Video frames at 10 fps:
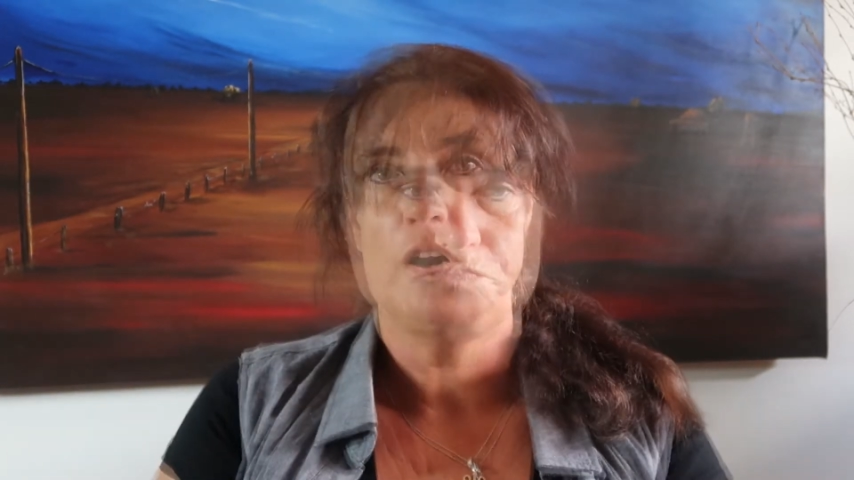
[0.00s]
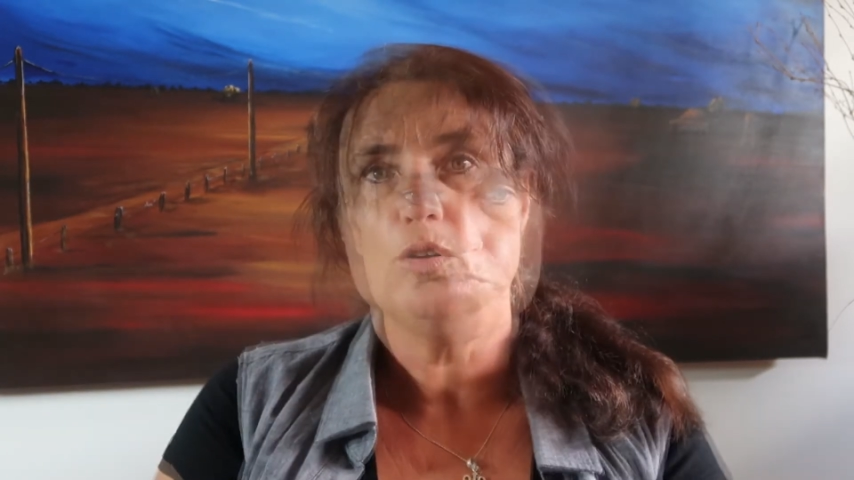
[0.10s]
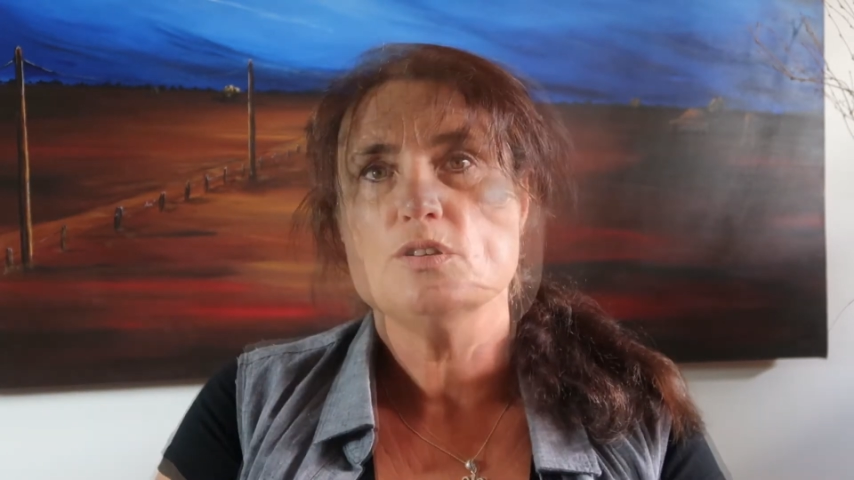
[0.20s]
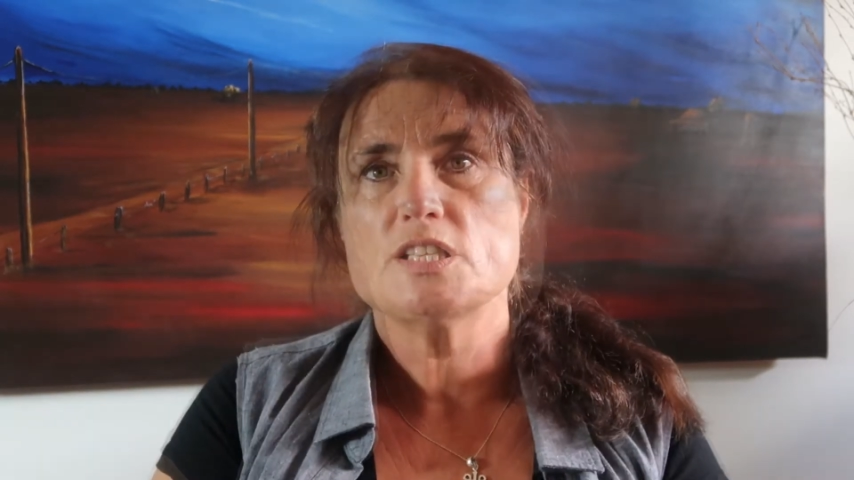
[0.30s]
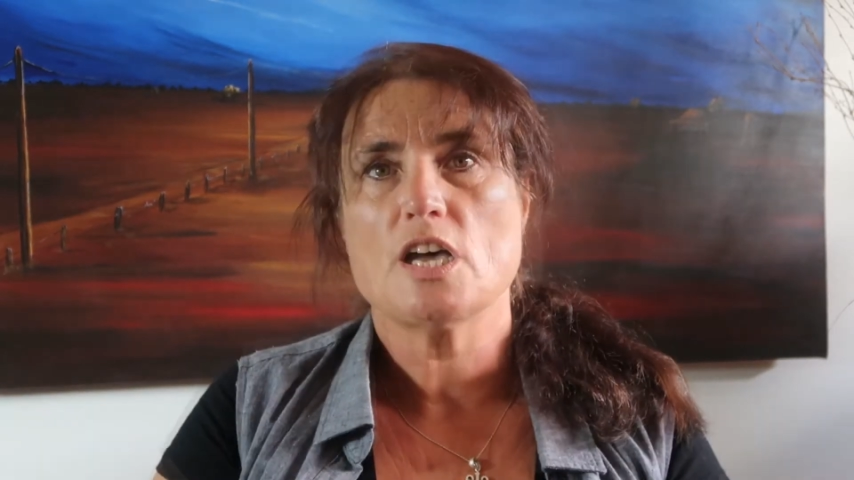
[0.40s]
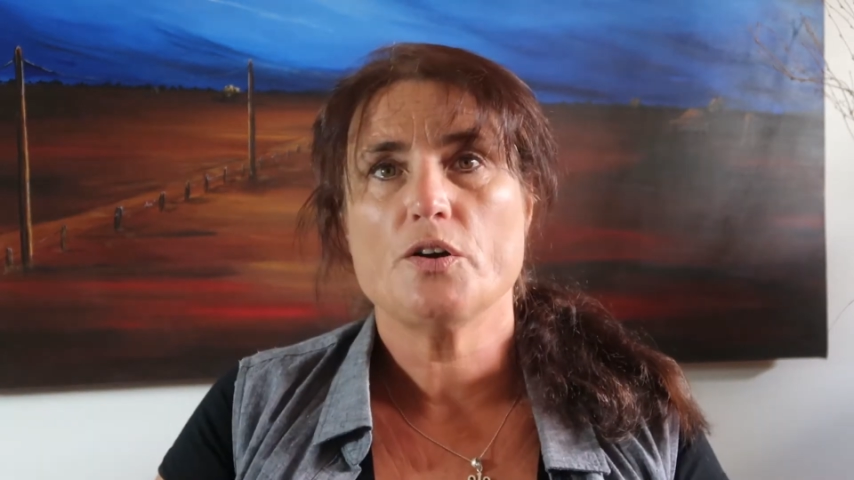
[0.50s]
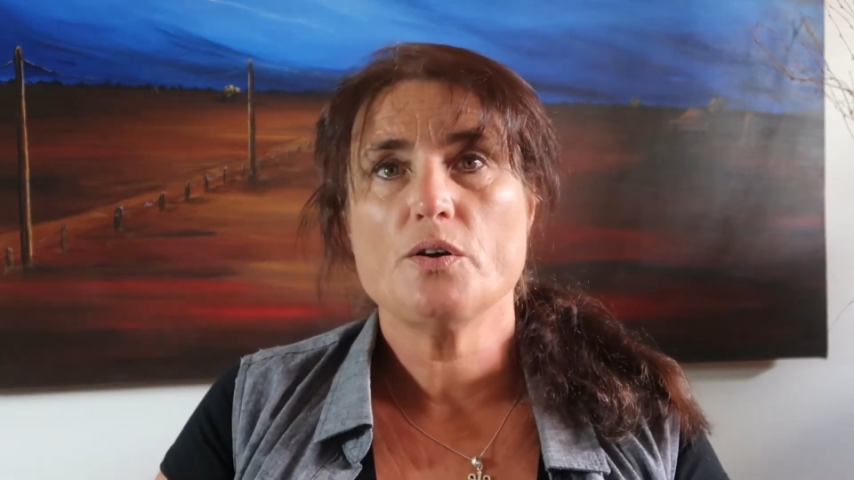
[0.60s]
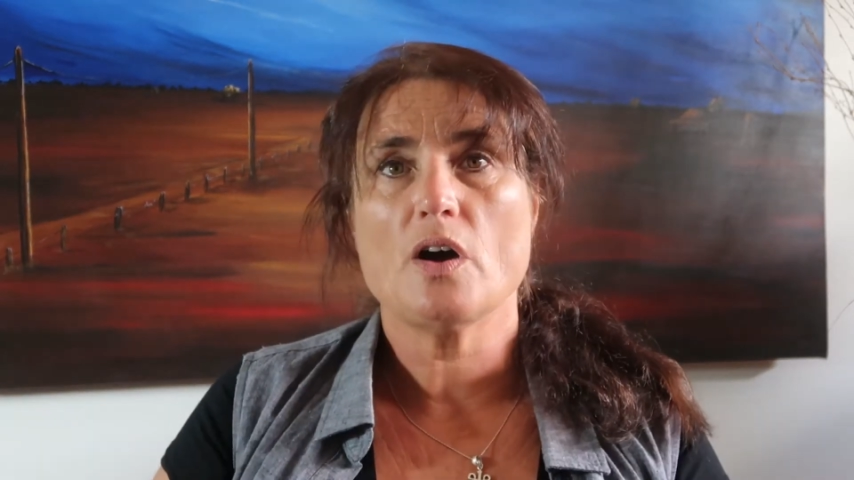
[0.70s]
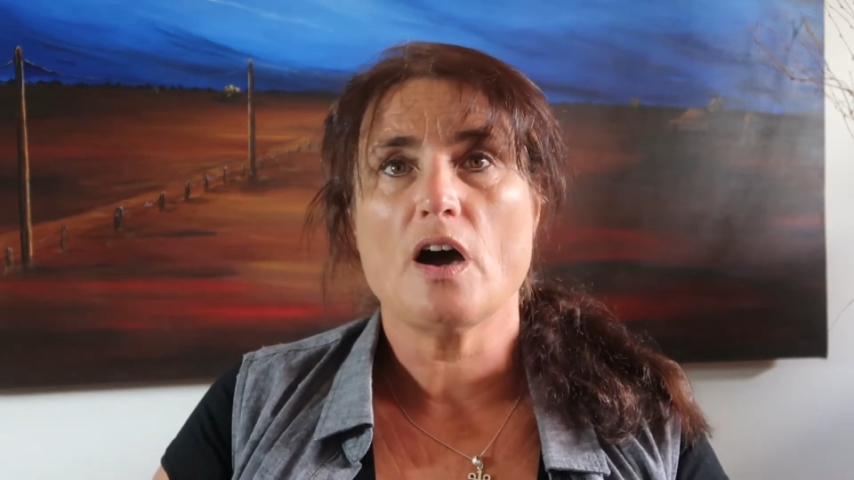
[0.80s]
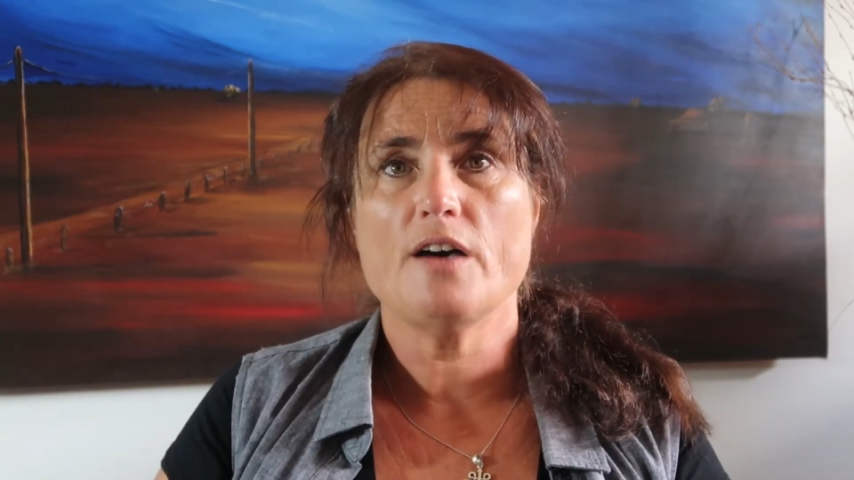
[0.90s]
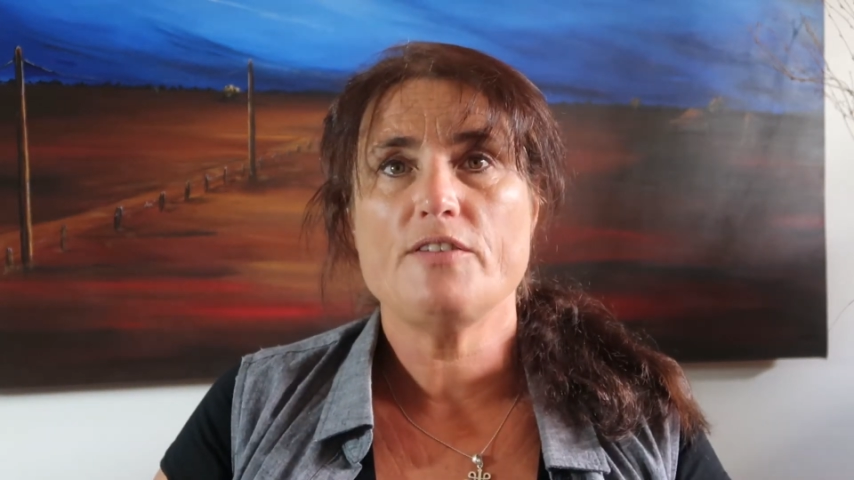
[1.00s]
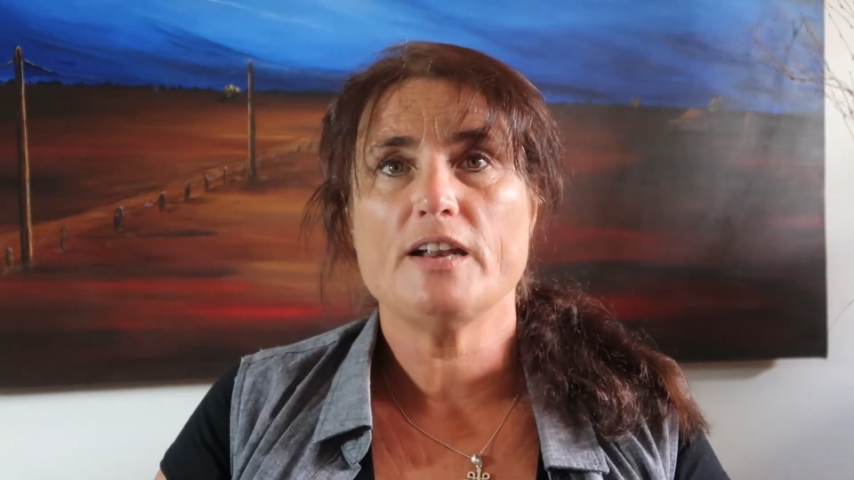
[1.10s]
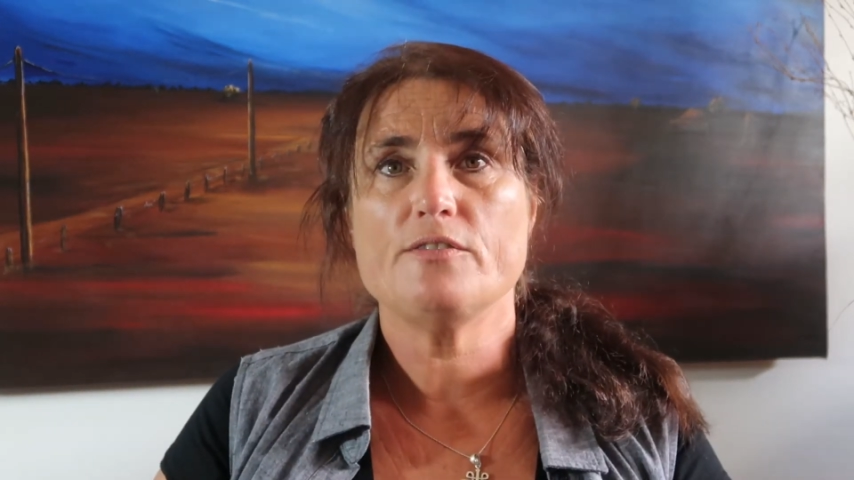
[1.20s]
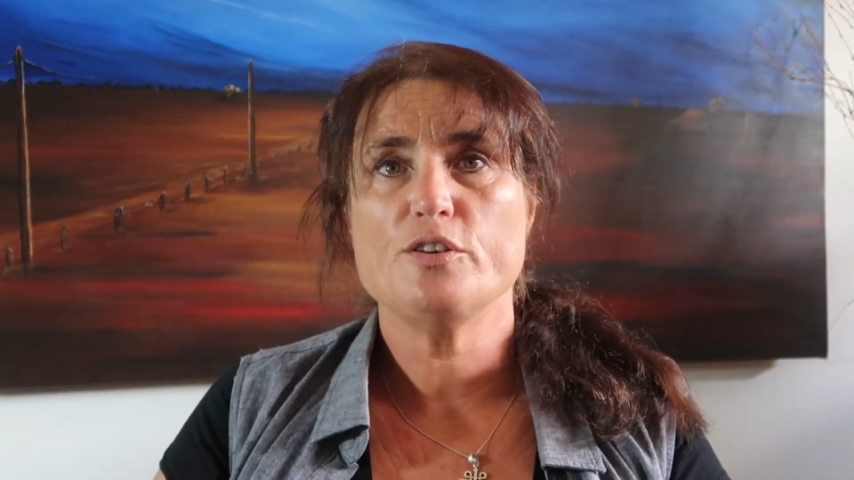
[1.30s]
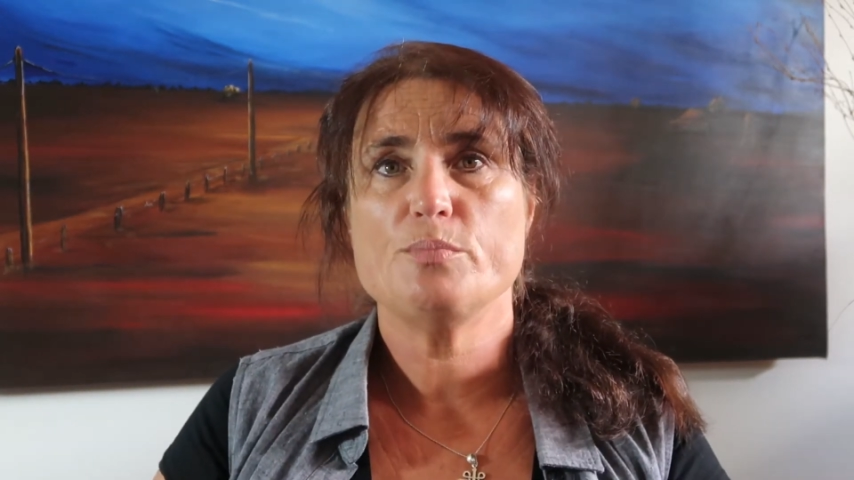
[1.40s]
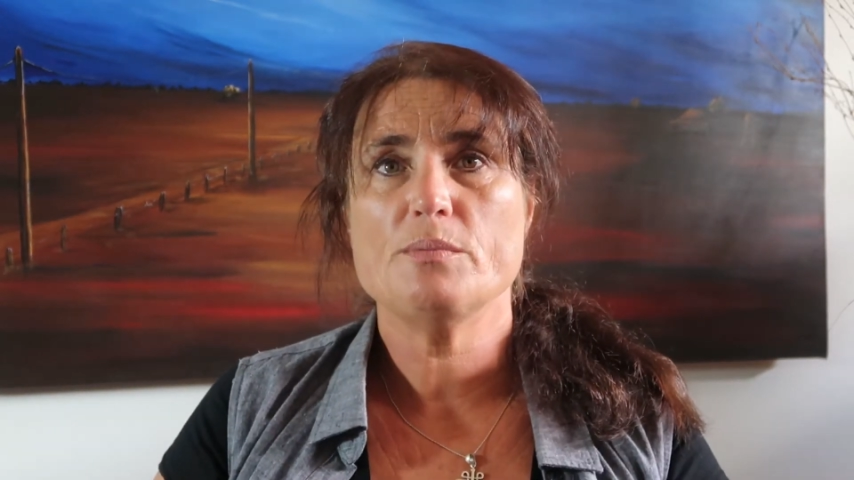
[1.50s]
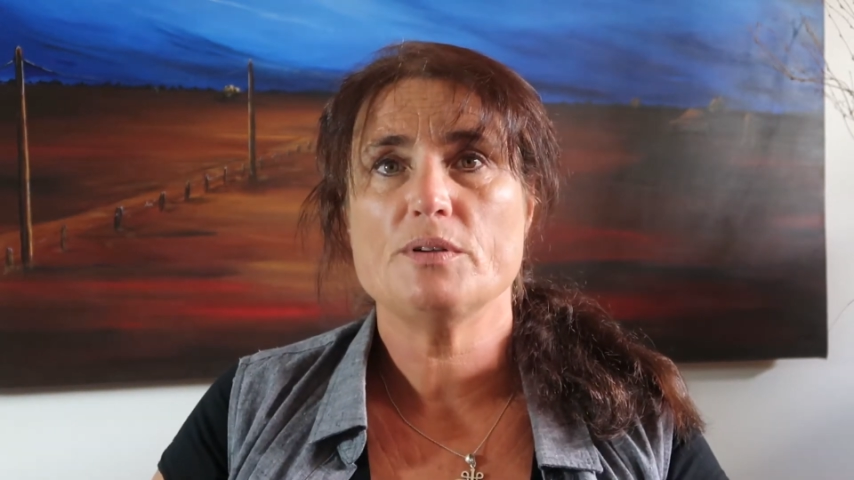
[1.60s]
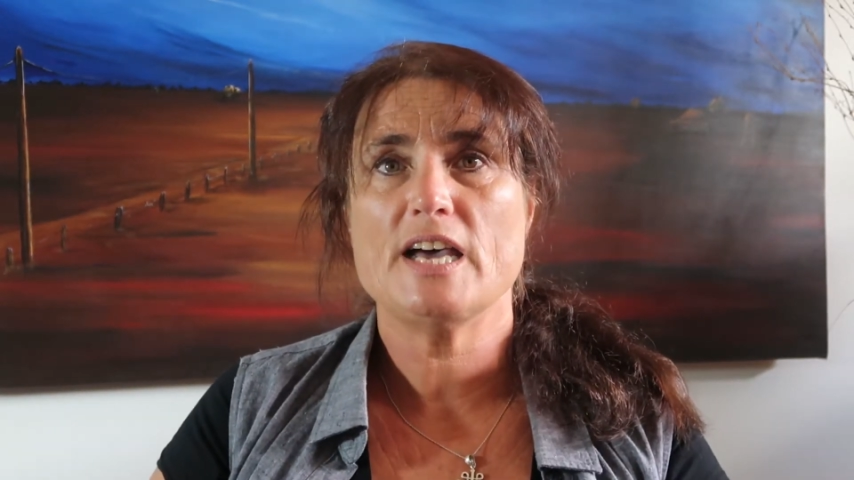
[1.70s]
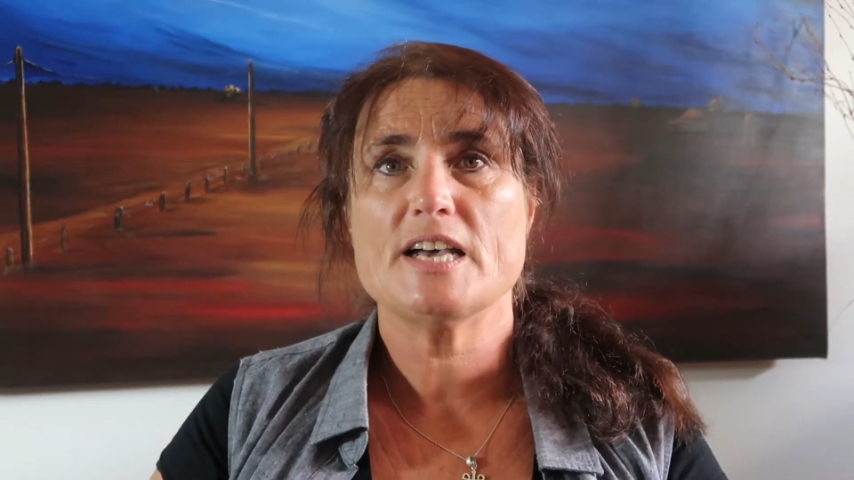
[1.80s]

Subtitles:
Also, I've had a few people